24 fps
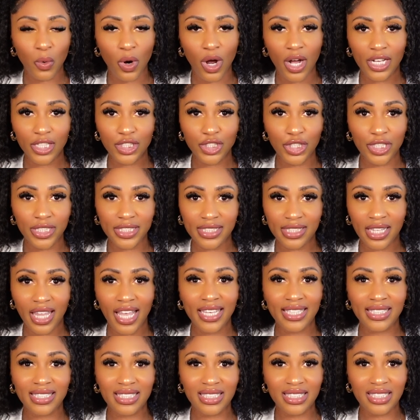wash is
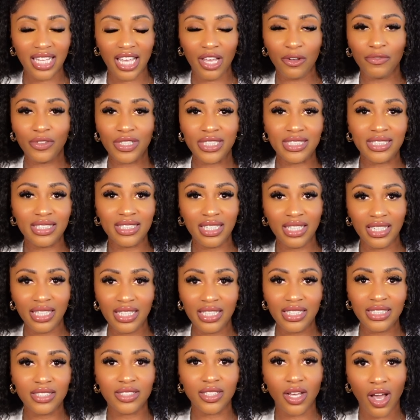like
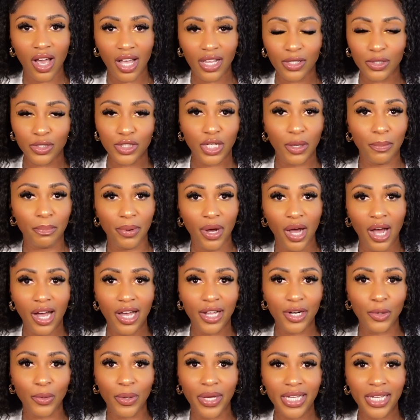$17 a bottle.